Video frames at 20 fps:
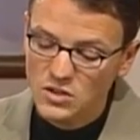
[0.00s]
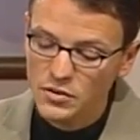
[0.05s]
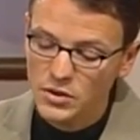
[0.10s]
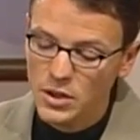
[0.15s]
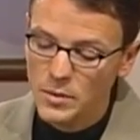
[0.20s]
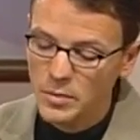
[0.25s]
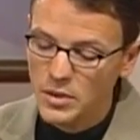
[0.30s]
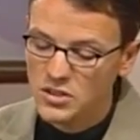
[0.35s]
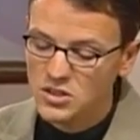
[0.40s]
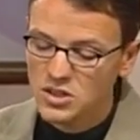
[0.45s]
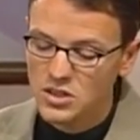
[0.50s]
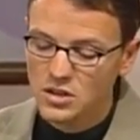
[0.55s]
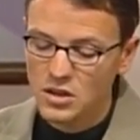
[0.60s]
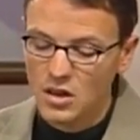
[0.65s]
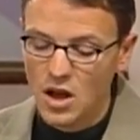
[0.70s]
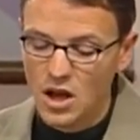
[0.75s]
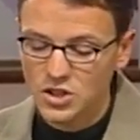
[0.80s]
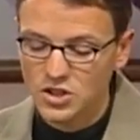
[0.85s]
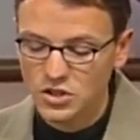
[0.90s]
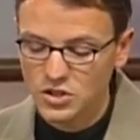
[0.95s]
Philippians,
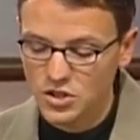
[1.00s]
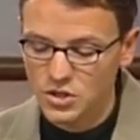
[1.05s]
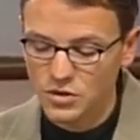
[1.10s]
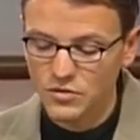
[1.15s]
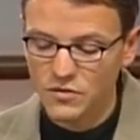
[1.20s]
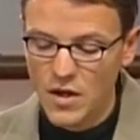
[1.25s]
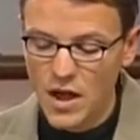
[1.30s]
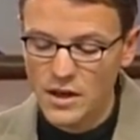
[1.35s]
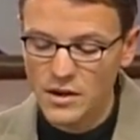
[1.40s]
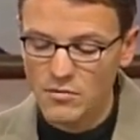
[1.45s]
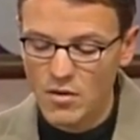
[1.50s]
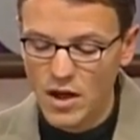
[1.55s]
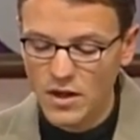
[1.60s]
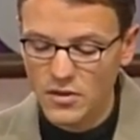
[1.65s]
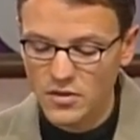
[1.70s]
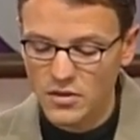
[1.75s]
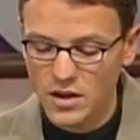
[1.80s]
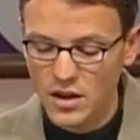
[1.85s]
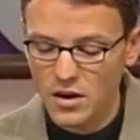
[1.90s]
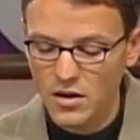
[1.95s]
Colossians. You'll find it
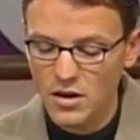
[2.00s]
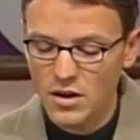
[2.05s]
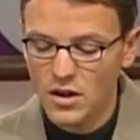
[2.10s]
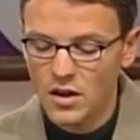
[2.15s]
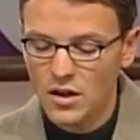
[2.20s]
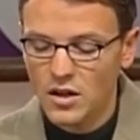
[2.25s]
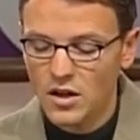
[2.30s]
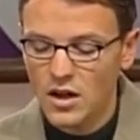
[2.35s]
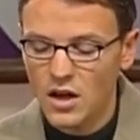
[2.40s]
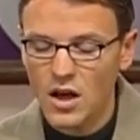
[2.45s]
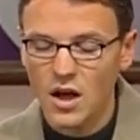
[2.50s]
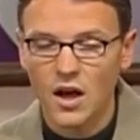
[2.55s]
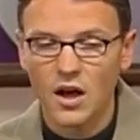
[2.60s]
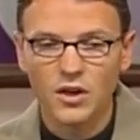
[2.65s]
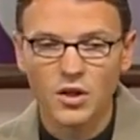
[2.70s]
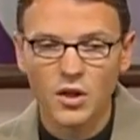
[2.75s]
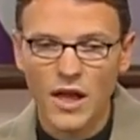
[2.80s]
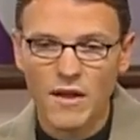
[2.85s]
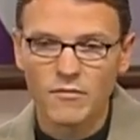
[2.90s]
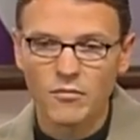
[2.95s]
right there. Uh,
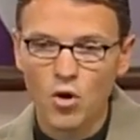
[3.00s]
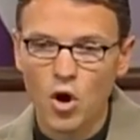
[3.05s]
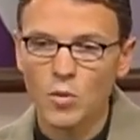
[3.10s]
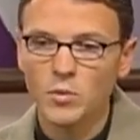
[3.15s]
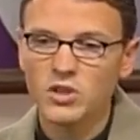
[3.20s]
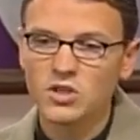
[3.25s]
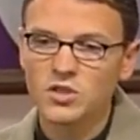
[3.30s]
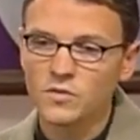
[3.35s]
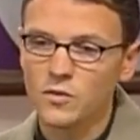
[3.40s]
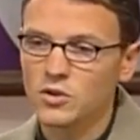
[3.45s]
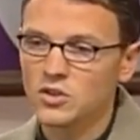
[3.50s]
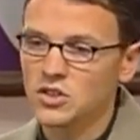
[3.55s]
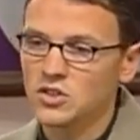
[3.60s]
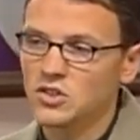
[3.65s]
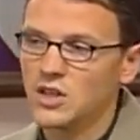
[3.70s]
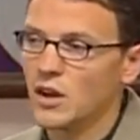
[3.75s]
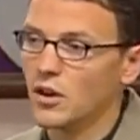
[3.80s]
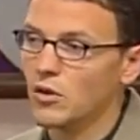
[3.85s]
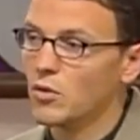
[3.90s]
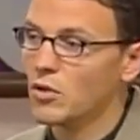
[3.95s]
you'll have Romans, 1st and
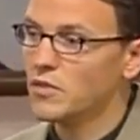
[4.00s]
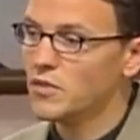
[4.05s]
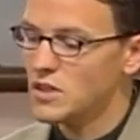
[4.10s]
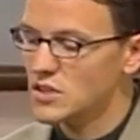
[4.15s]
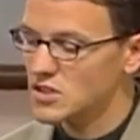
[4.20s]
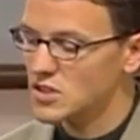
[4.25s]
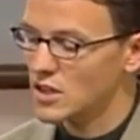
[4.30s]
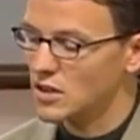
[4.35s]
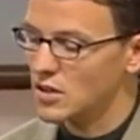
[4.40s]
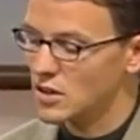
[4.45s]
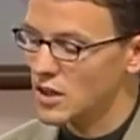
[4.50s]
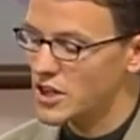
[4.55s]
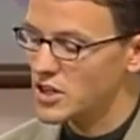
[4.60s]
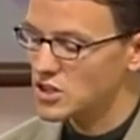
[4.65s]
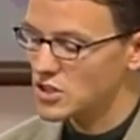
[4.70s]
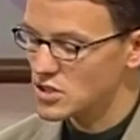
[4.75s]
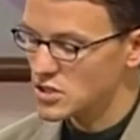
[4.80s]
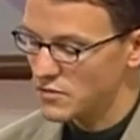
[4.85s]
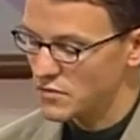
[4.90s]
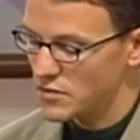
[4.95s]
2nd Corinthians, then
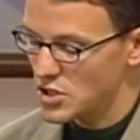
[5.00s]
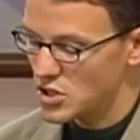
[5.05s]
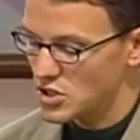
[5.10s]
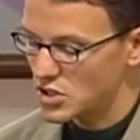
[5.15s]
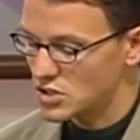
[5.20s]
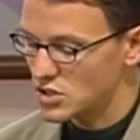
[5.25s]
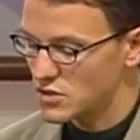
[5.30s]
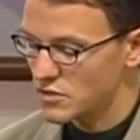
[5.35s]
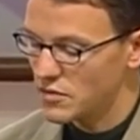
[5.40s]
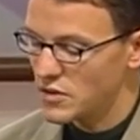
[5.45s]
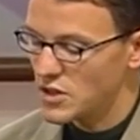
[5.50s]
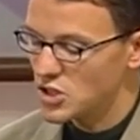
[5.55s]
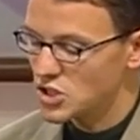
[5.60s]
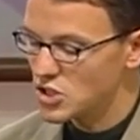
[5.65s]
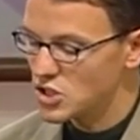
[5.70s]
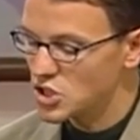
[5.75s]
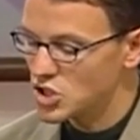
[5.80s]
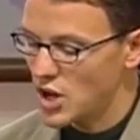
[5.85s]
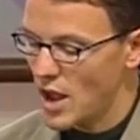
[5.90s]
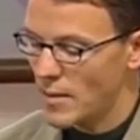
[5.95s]
Galatians, Ephesians.
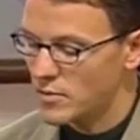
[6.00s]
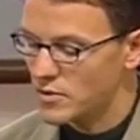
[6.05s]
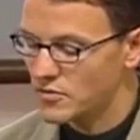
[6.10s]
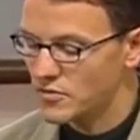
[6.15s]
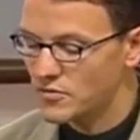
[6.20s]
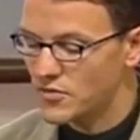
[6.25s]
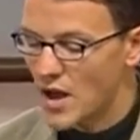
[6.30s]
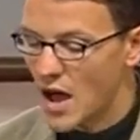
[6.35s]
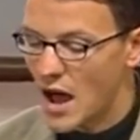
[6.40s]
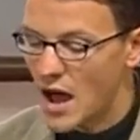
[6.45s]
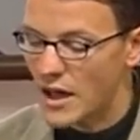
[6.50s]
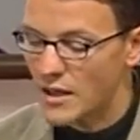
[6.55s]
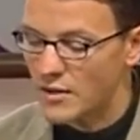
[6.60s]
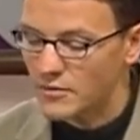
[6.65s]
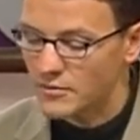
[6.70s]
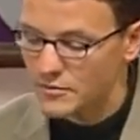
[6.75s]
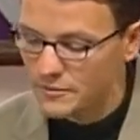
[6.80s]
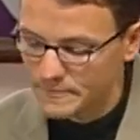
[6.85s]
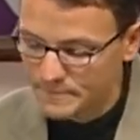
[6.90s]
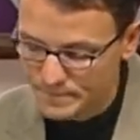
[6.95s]
Ephesians chapter
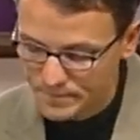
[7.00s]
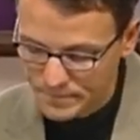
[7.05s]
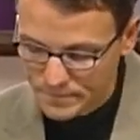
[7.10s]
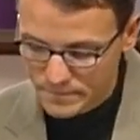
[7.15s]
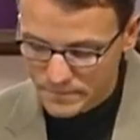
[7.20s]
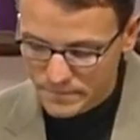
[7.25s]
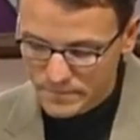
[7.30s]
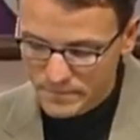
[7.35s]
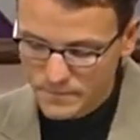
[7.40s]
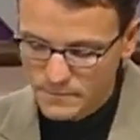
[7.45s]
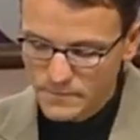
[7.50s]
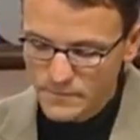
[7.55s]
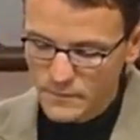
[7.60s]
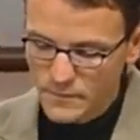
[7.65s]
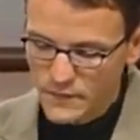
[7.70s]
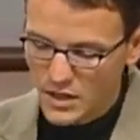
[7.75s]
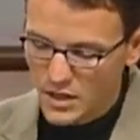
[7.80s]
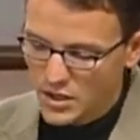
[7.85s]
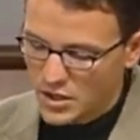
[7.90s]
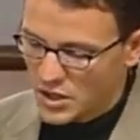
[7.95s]
5.
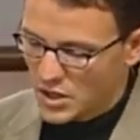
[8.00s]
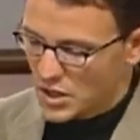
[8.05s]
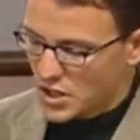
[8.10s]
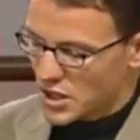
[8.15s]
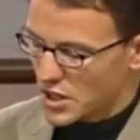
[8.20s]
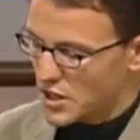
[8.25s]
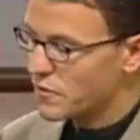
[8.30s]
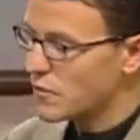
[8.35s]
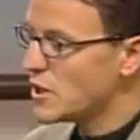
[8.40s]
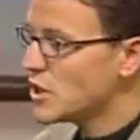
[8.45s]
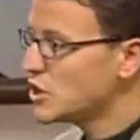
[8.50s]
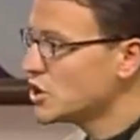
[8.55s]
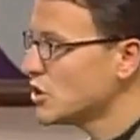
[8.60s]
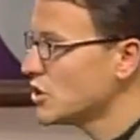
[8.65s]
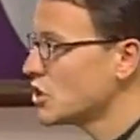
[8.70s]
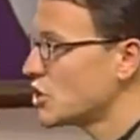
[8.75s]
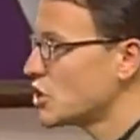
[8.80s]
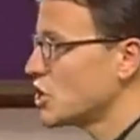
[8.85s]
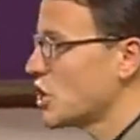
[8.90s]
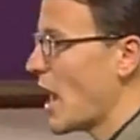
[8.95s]

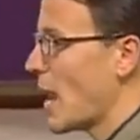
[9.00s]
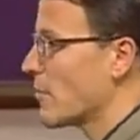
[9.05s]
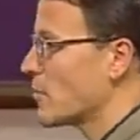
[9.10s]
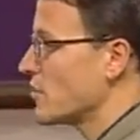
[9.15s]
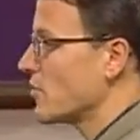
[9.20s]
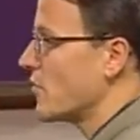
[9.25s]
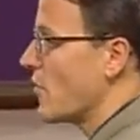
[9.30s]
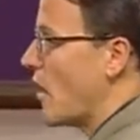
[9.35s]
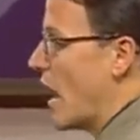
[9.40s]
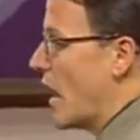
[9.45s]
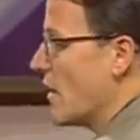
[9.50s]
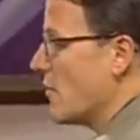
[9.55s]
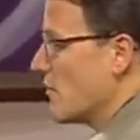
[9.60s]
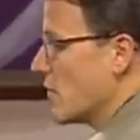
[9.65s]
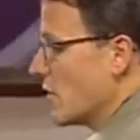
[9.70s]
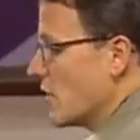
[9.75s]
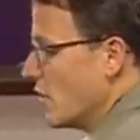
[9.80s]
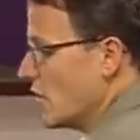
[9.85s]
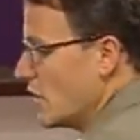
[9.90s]
Ephesians chapter 5.